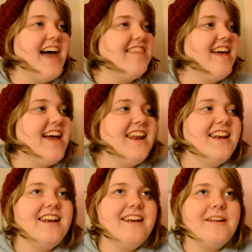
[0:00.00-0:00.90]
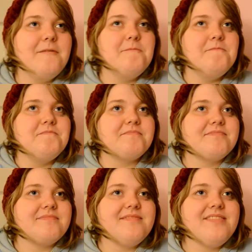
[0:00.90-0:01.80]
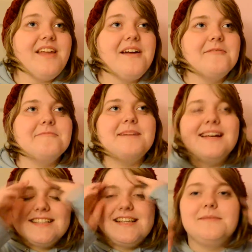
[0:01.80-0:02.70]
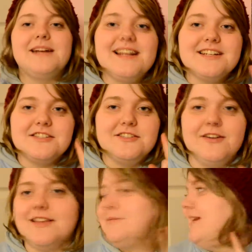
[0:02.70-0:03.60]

And then basically my nan doesn't know this,